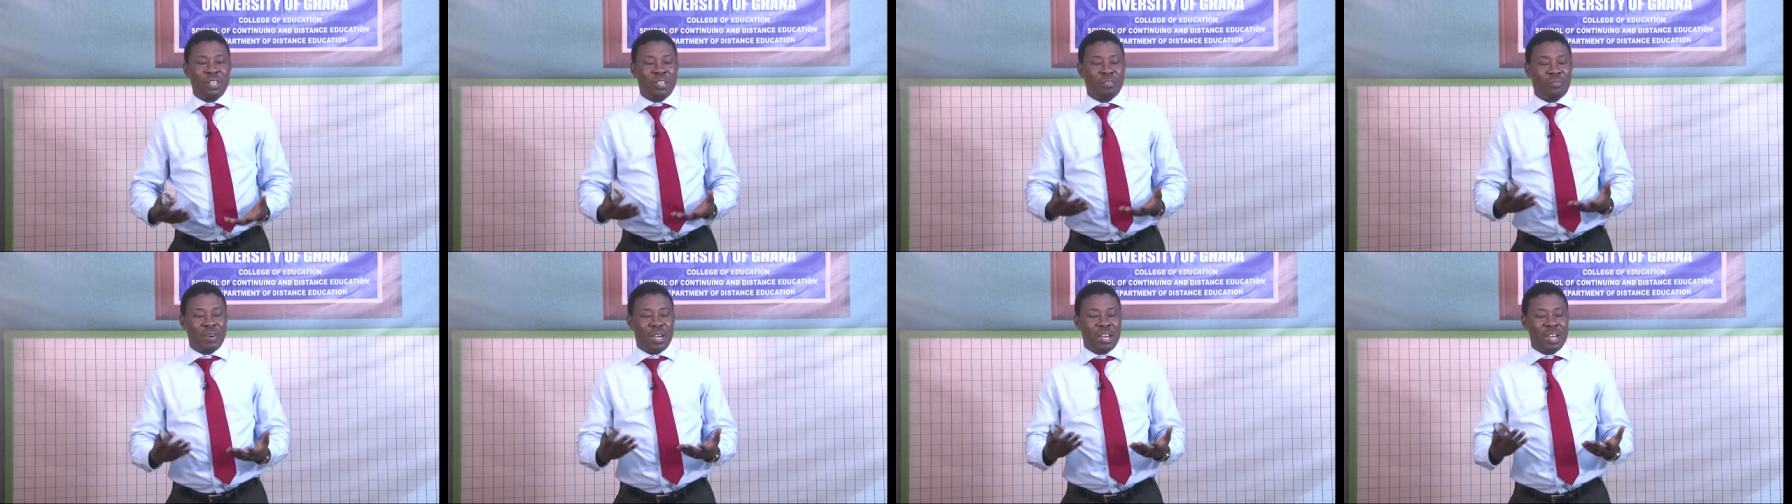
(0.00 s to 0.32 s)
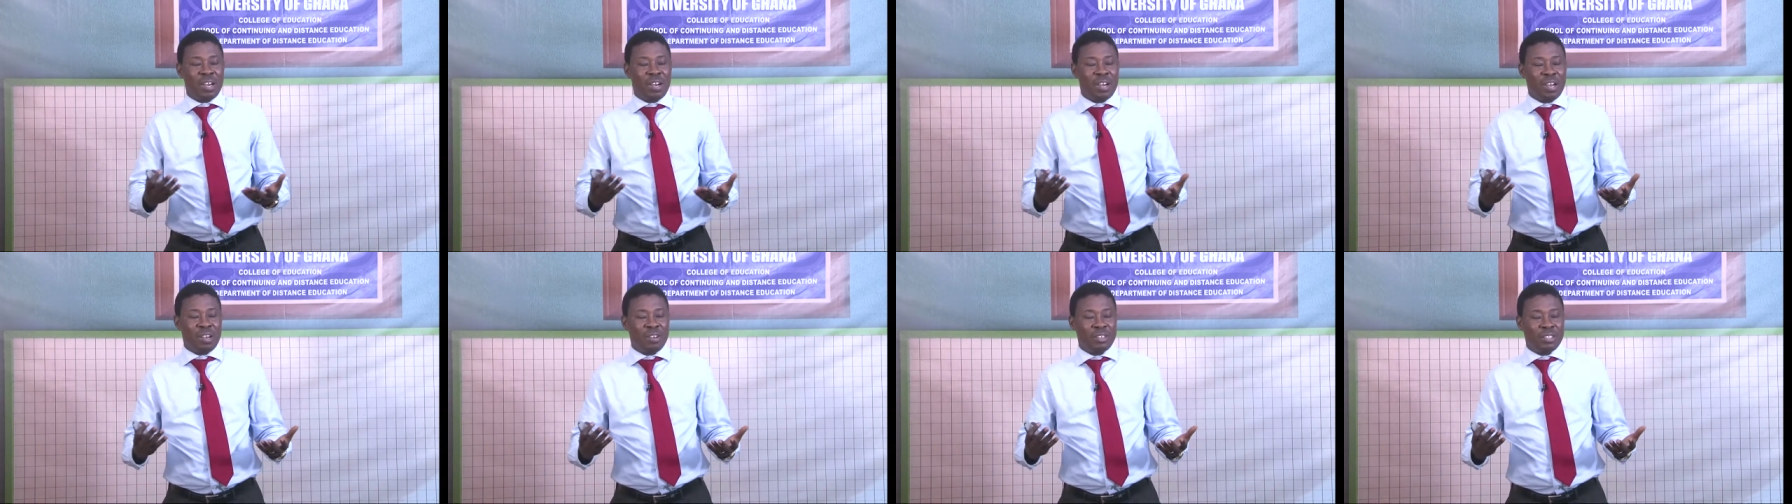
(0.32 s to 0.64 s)
uh,
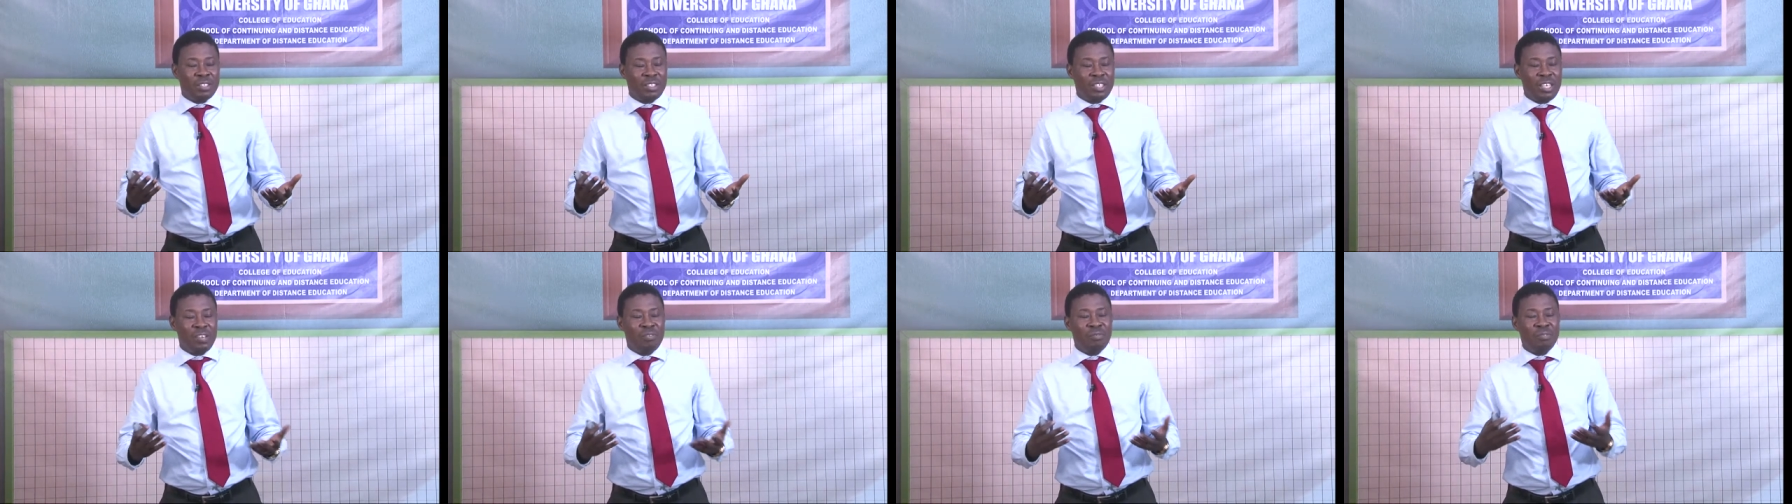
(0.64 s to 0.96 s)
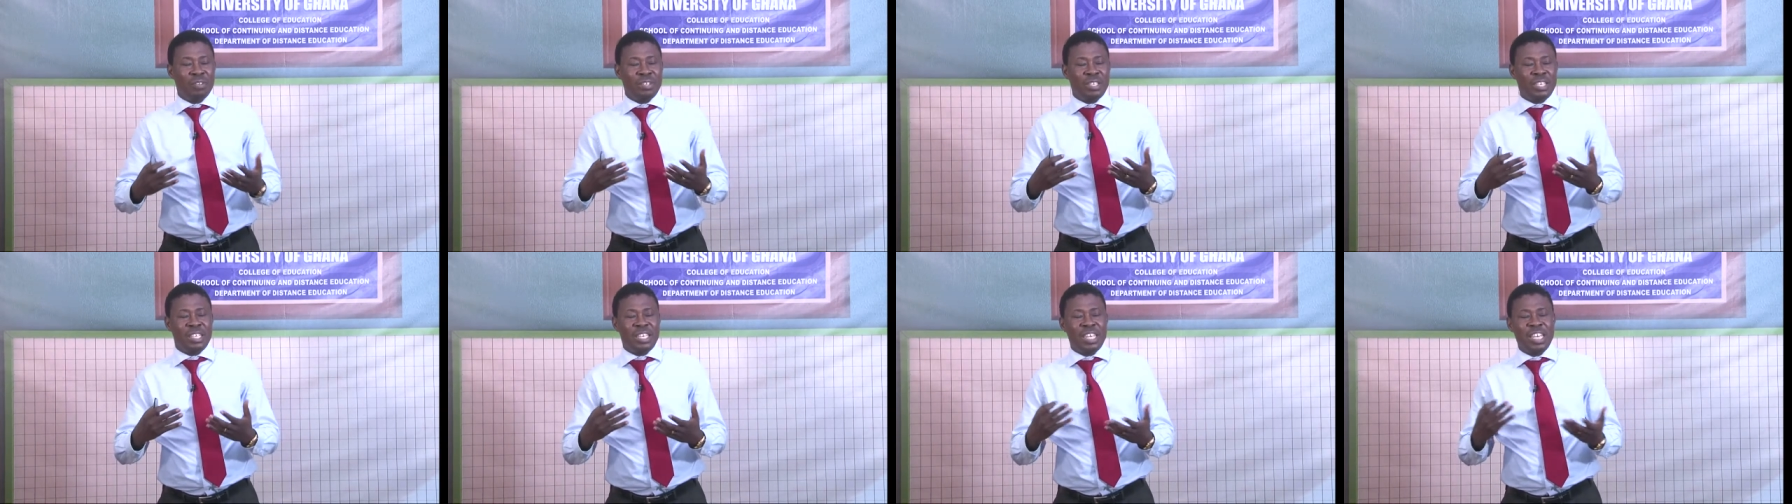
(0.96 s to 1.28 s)
uh
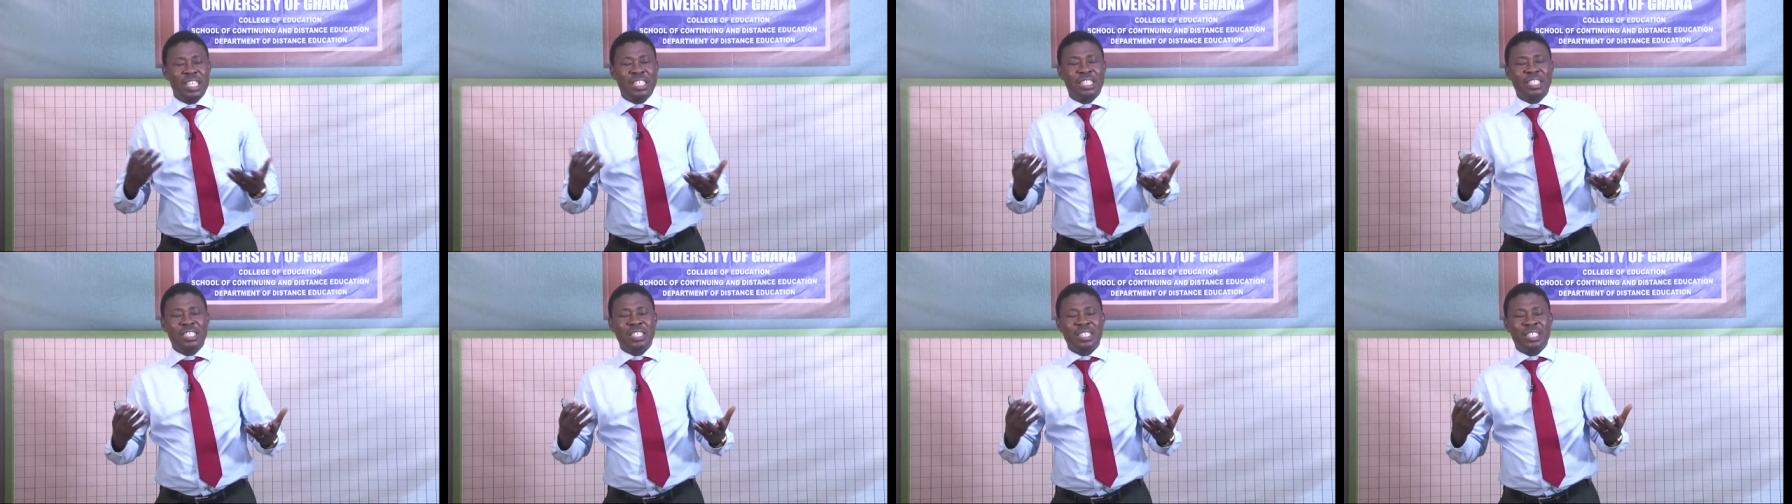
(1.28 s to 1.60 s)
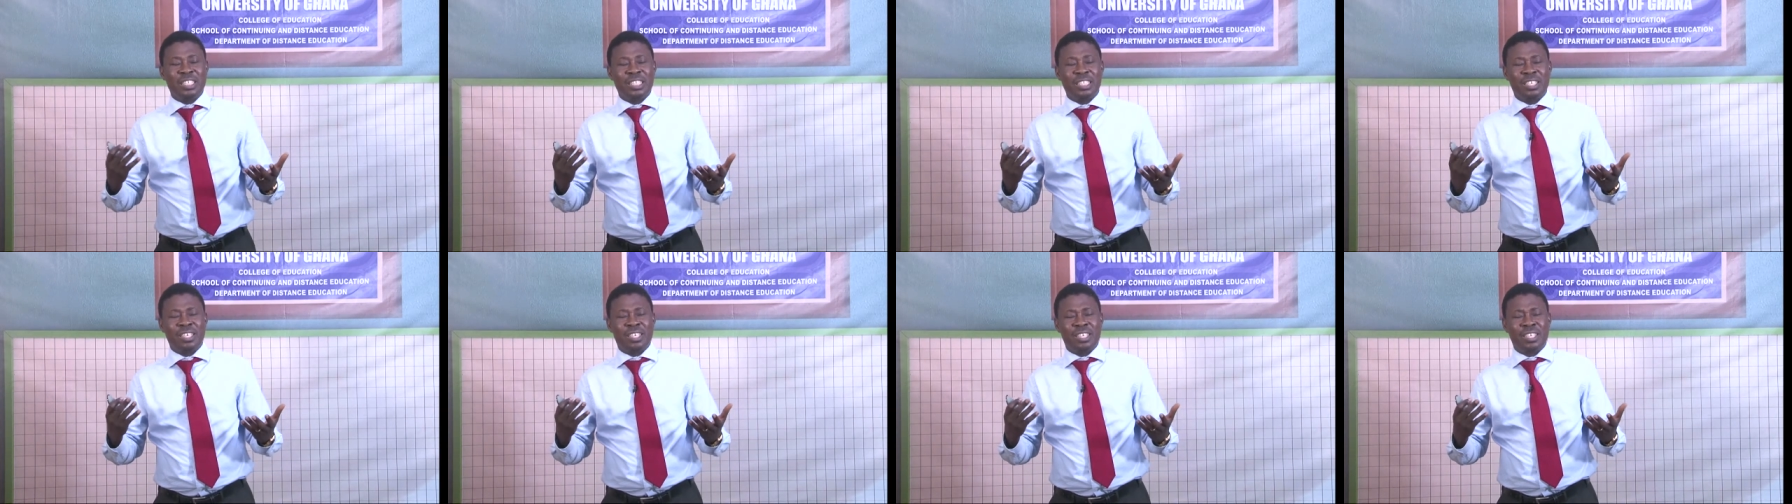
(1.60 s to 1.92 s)
Save the
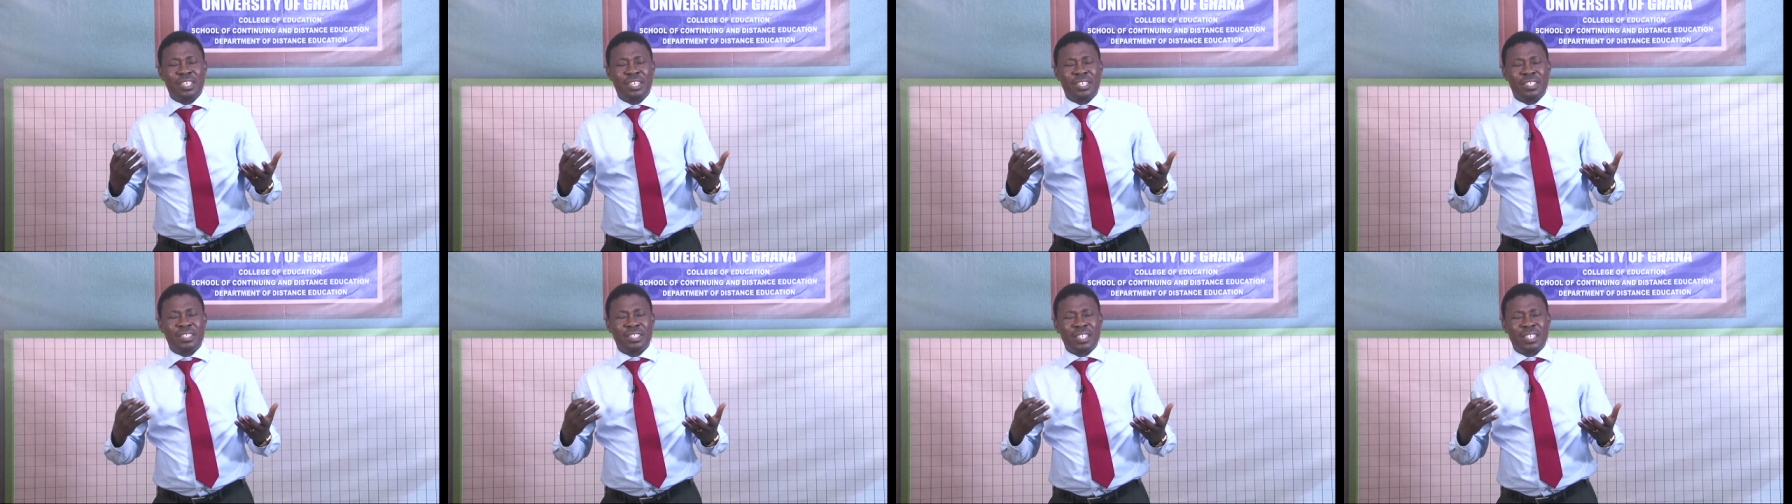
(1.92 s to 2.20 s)
Nation's uh,